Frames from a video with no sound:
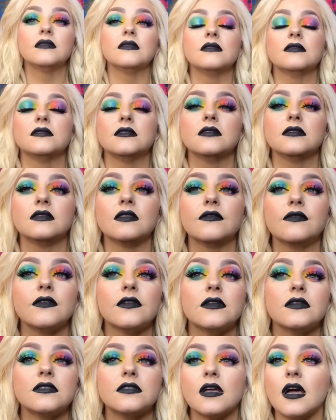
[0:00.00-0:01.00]
This is the
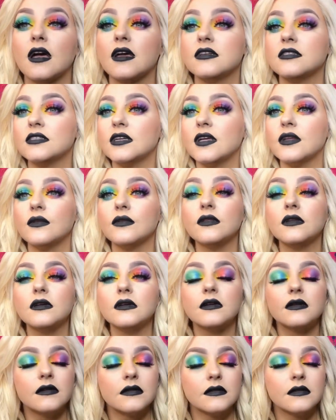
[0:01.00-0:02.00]
finished eyeshadow
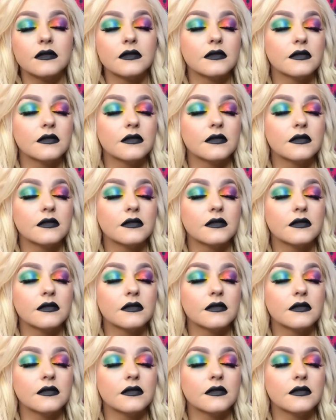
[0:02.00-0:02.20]
look.